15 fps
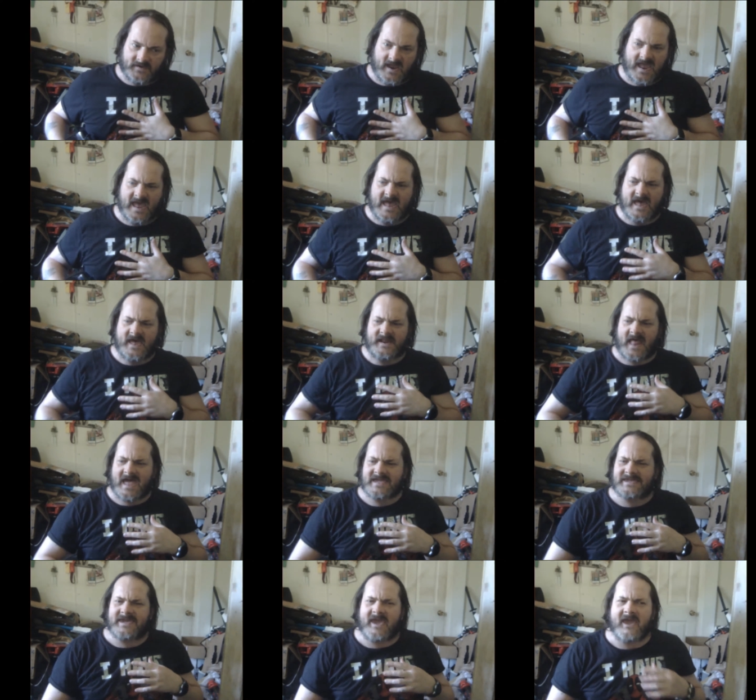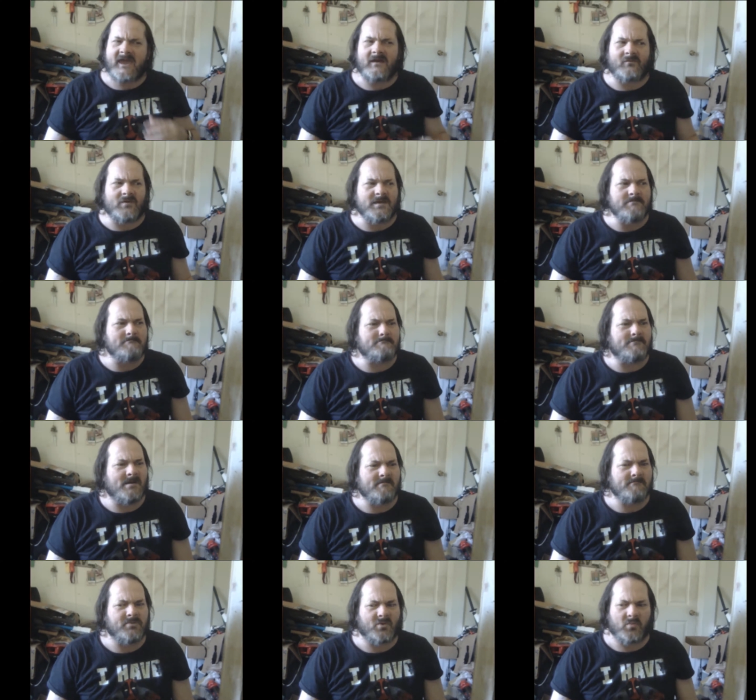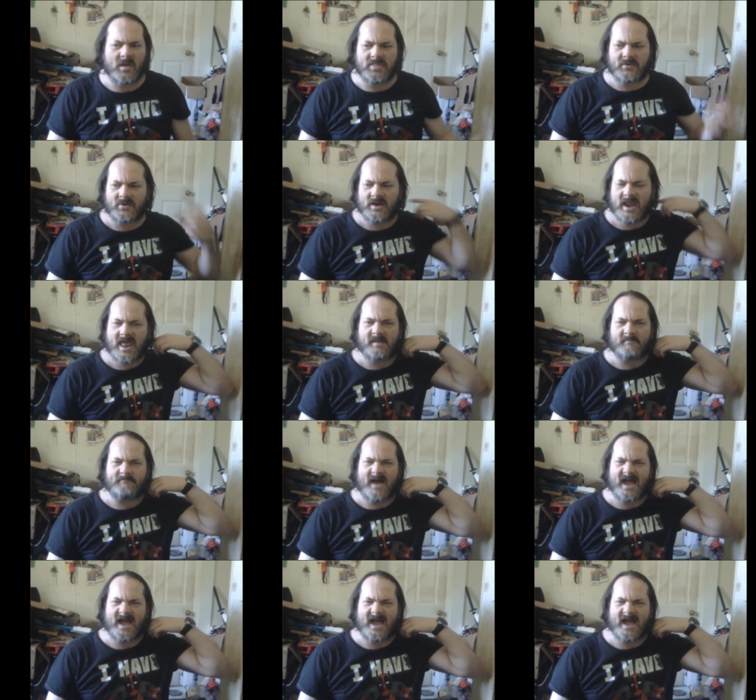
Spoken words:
and I can't remember whether it had a back